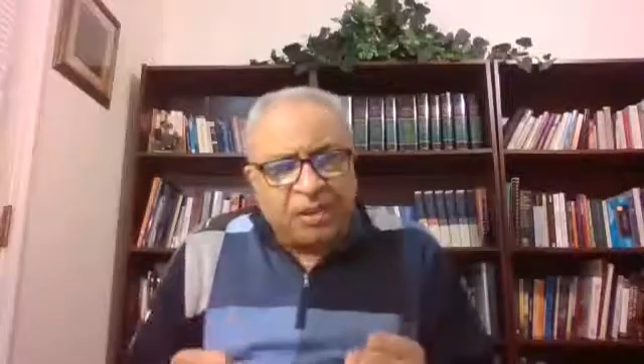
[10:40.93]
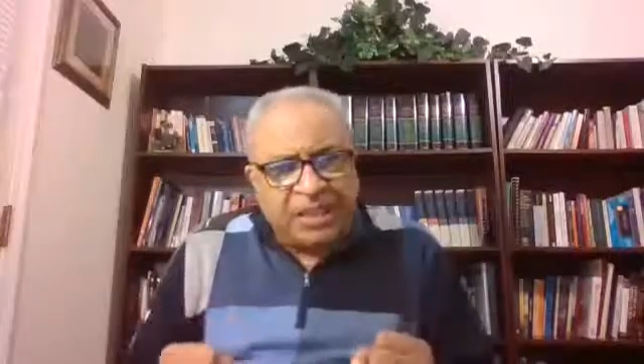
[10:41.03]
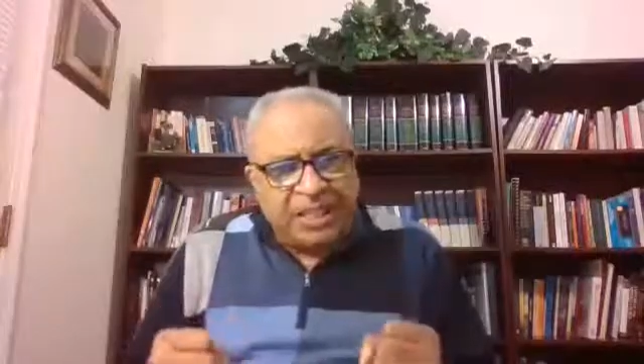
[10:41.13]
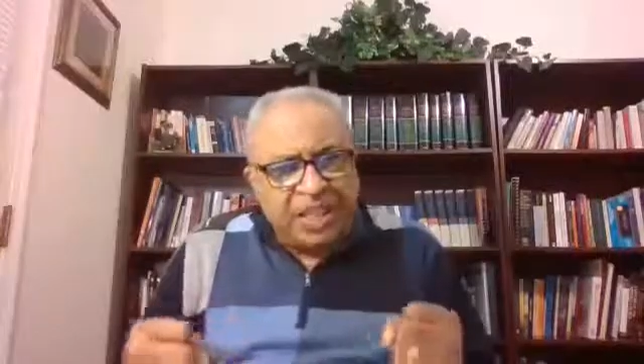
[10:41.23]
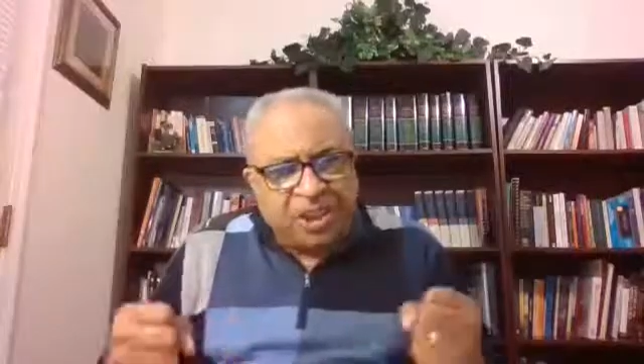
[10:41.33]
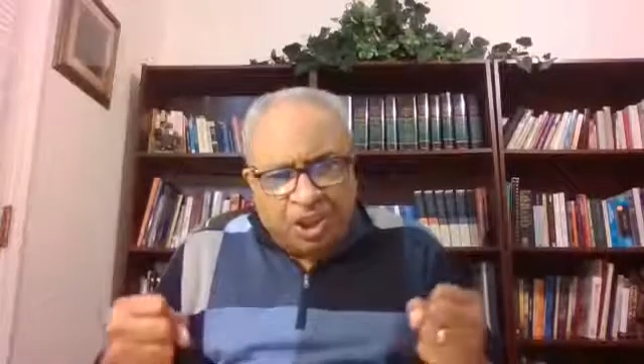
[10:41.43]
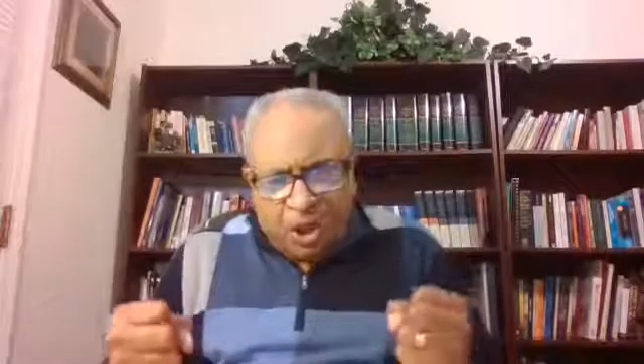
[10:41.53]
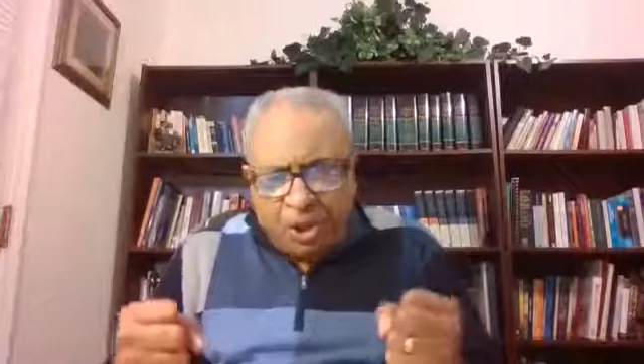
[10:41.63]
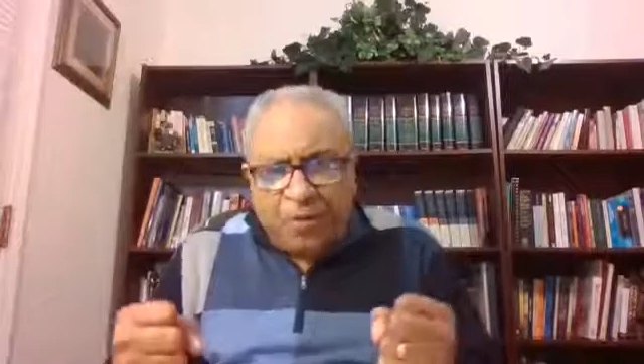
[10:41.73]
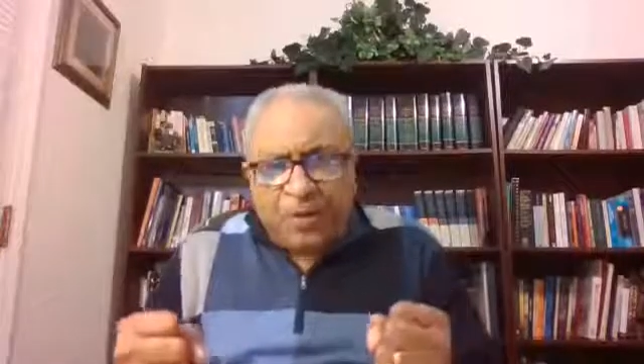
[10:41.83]
It takes
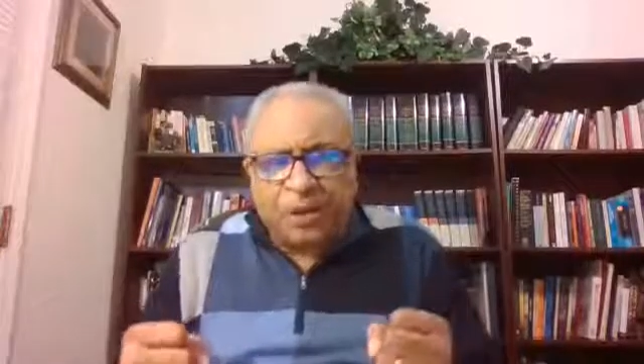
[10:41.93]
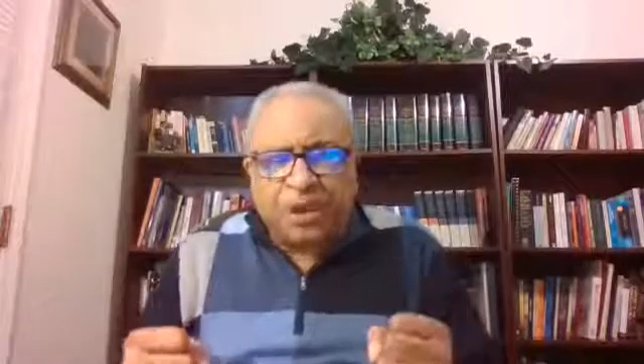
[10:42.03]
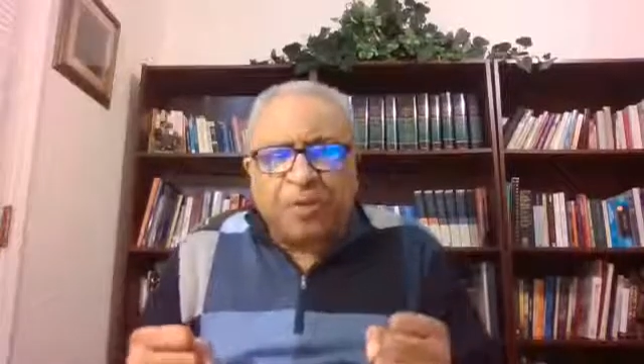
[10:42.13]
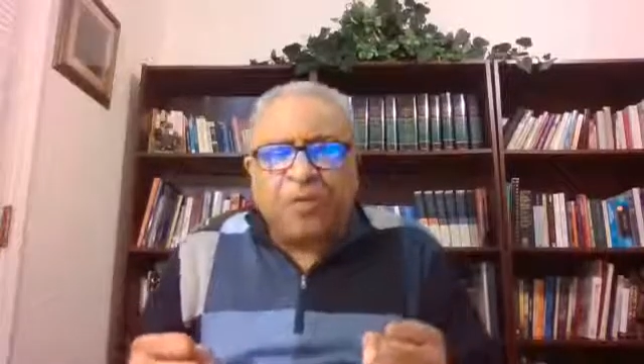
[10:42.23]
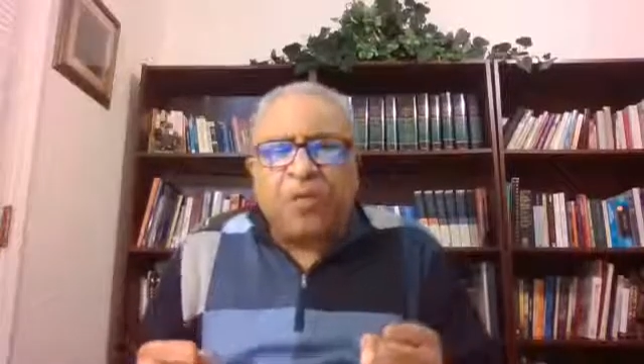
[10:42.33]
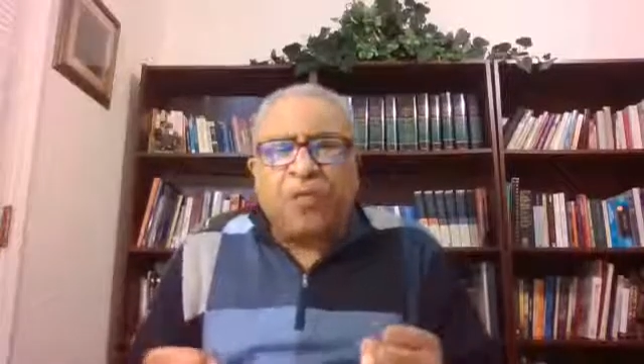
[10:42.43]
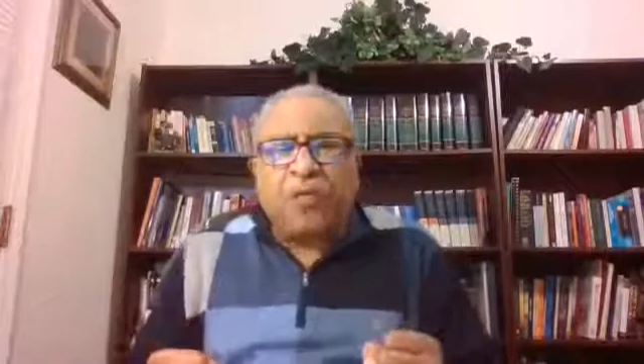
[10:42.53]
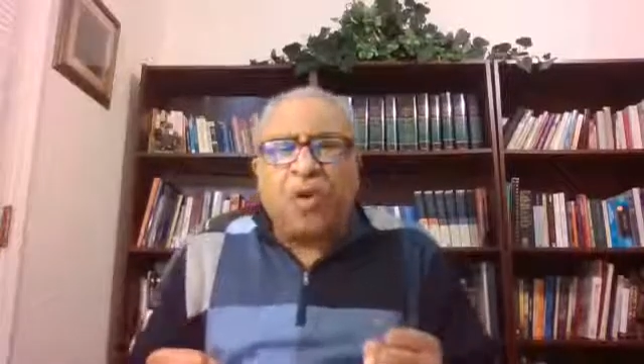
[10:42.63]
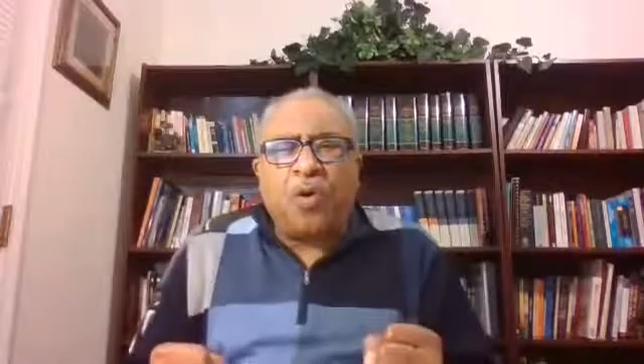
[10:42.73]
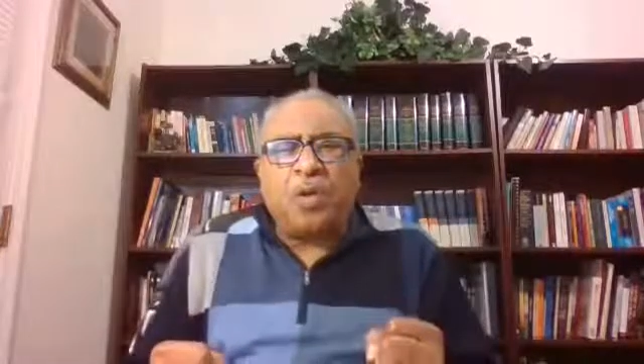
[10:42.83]
courage to move
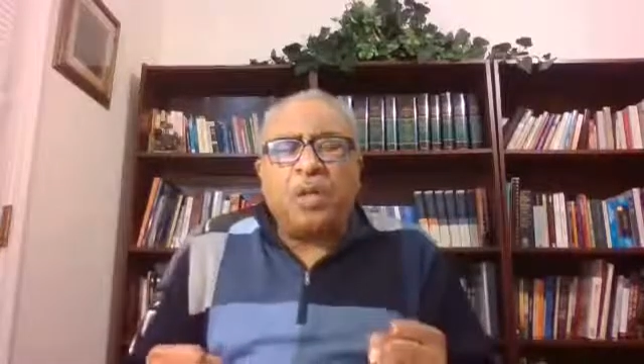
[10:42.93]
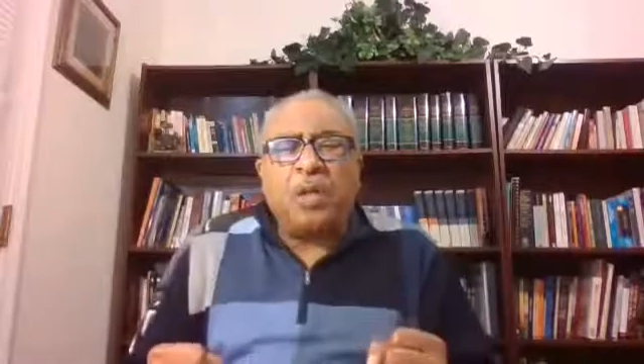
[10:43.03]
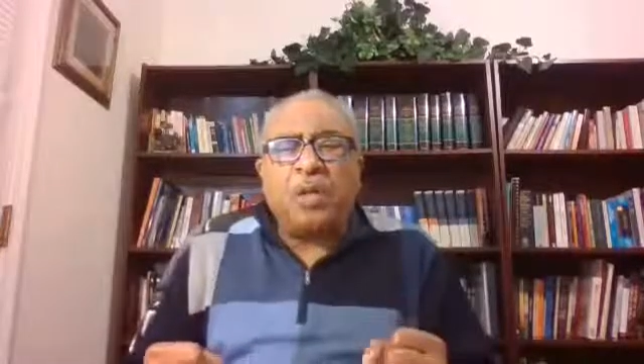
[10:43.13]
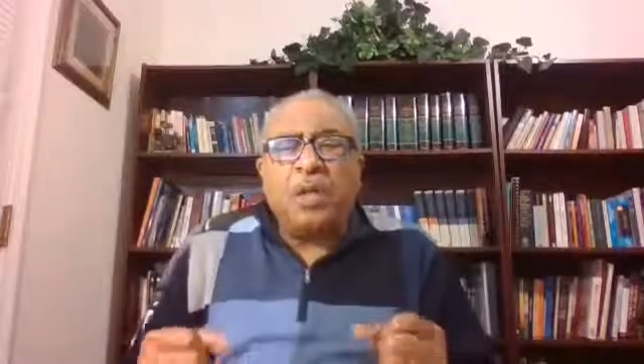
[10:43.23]
forward.